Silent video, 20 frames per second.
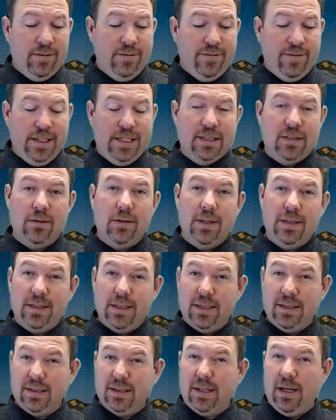fee, so it
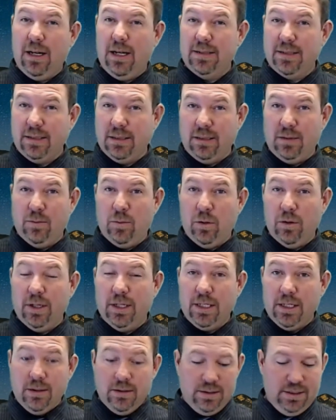does cost a little more
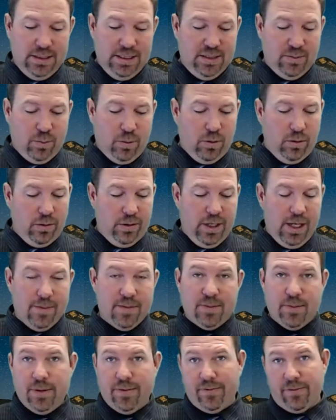to use these
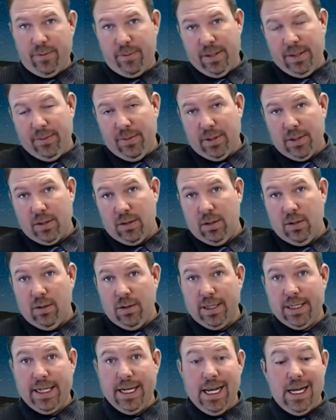programs, but for people that are low
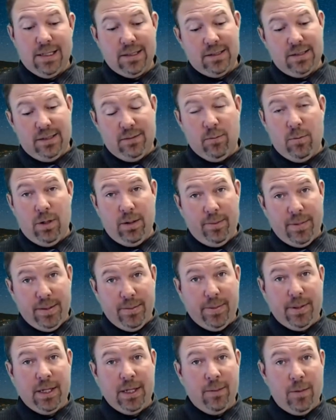on cash and want to
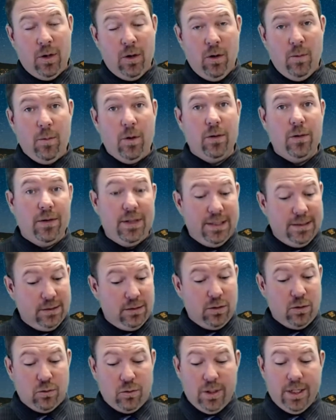become a homeowner, these
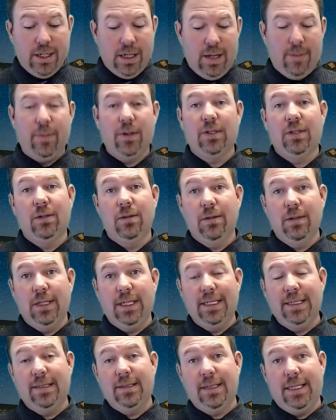are great
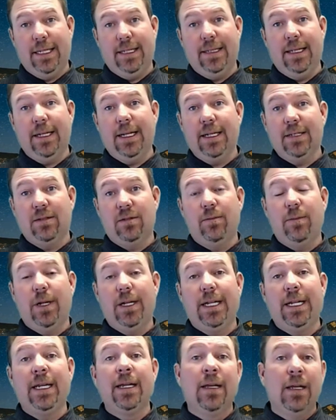opportunities to get that extra
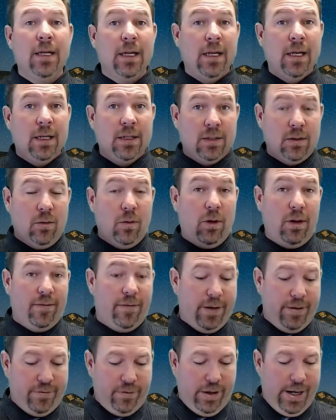money to
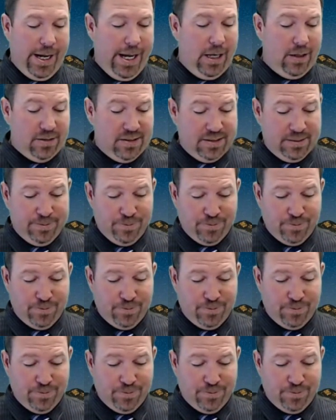qualify for a house.